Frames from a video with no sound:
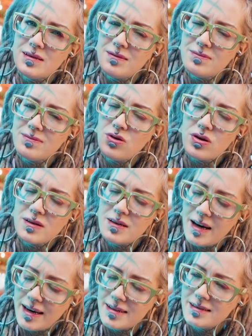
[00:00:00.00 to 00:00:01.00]
not
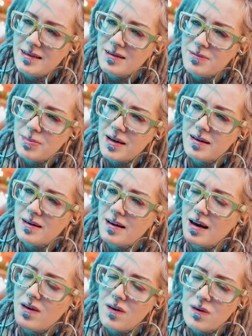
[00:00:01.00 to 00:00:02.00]
tasteless, but they
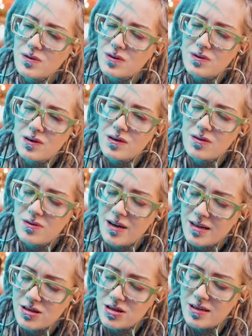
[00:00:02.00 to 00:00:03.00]
are also not
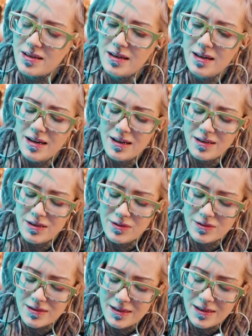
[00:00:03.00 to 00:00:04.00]
crunchy. You
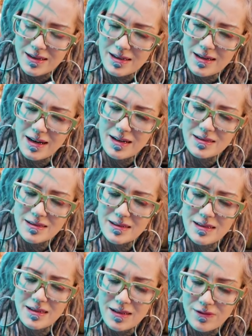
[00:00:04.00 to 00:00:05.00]
see that there's a
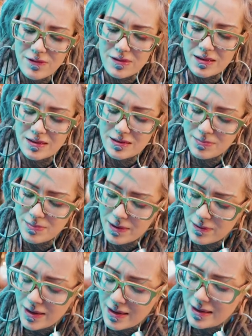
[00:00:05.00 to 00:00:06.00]
difference. But
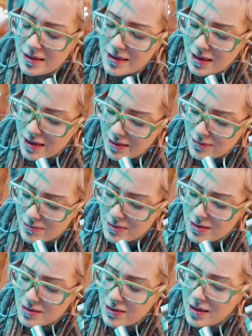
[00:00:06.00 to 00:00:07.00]
when I eat
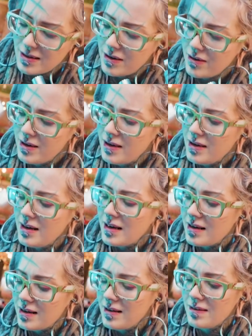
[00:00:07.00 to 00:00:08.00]
cabbage right now,
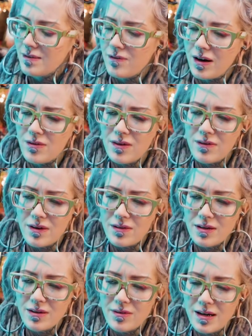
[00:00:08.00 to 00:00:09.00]
it is
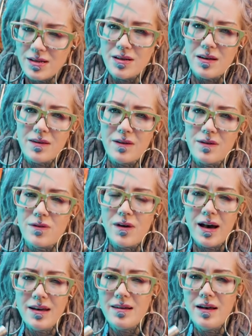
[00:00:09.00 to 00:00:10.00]
very crunchy. So
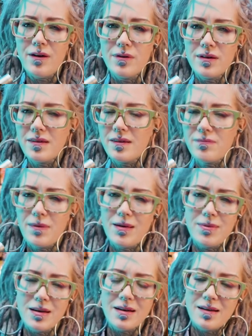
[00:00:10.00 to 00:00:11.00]
right now it's
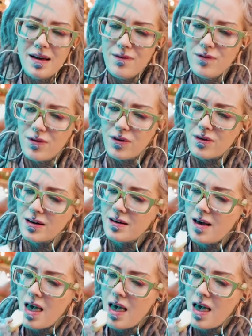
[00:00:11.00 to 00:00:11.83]
maybe the time for it.